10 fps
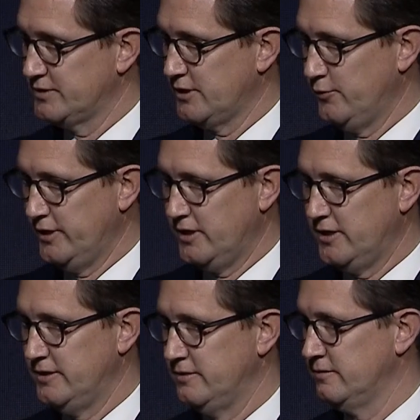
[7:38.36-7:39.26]
going
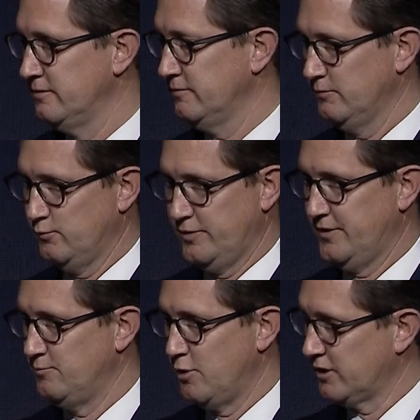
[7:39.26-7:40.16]
on
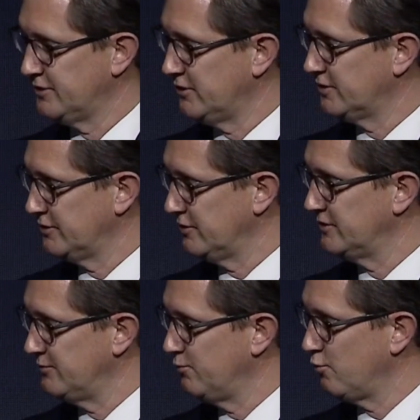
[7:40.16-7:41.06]
within market structure is
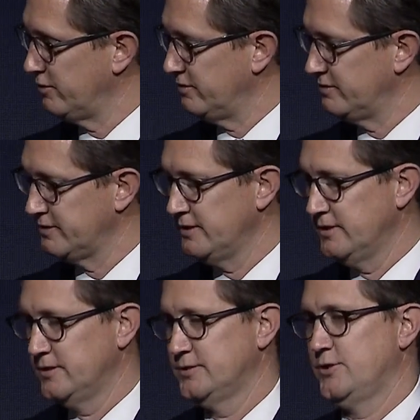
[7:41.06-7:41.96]
important,
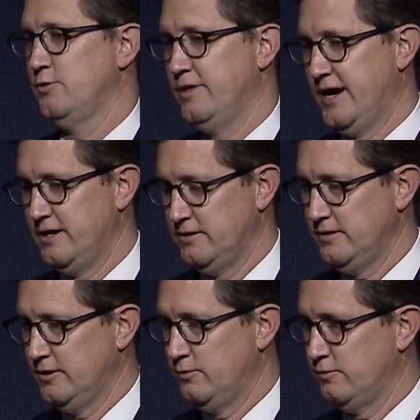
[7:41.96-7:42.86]
so that
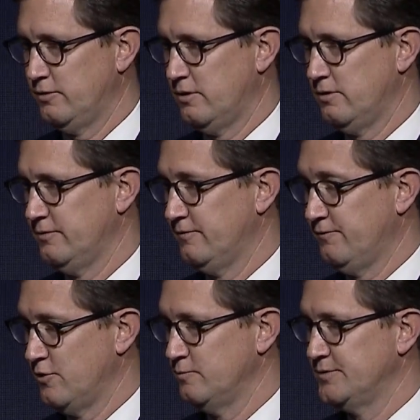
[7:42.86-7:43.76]
the
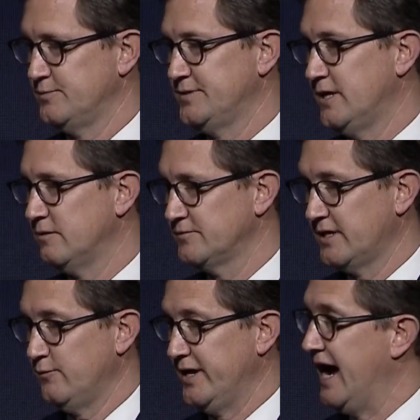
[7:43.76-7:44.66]
firms themselves
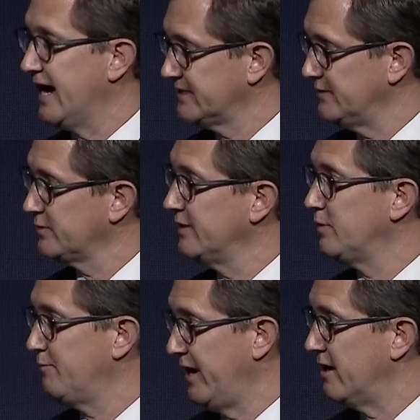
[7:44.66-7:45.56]
can react and can
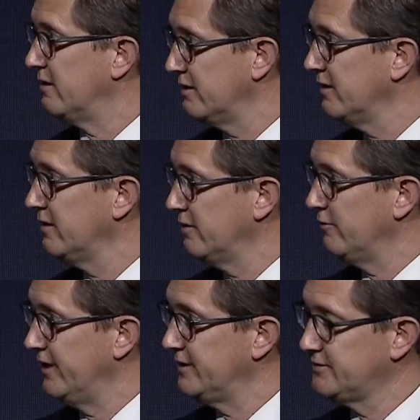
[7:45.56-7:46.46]
prepare,
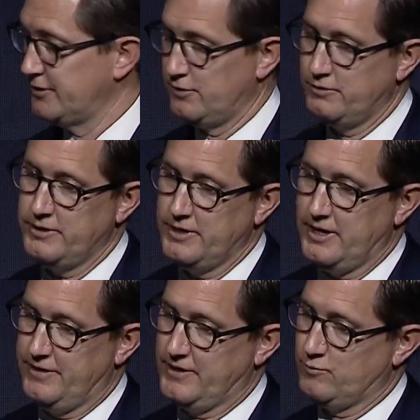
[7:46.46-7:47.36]
right? So
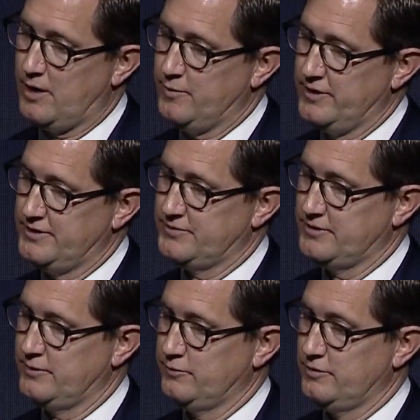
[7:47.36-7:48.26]
I think, Robert, as
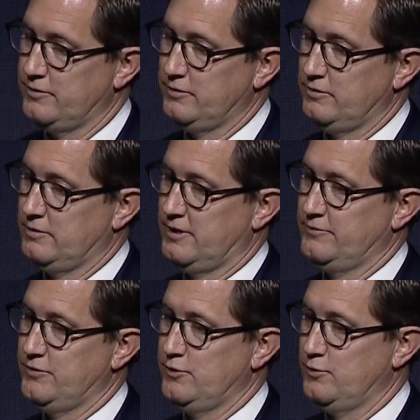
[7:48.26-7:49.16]

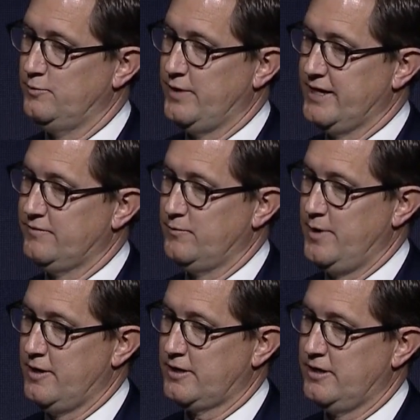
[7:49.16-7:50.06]
you and Bank of
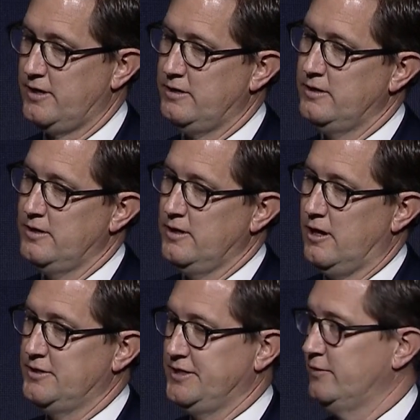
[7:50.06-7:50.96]
America
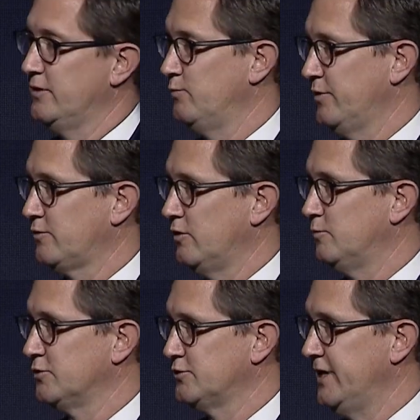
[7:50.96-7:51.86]
are dealing with
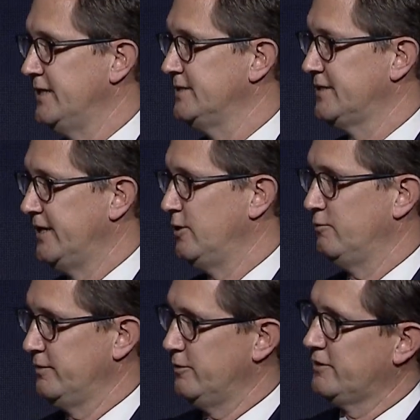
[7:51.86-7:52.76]
global trends, and I
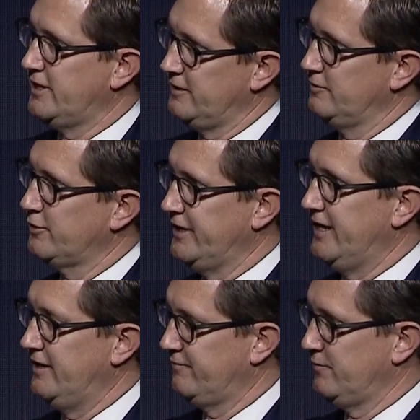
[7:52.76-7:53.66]
know, kind of looking
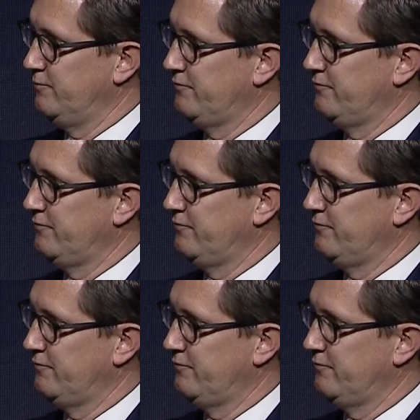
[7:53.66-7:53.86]
at it from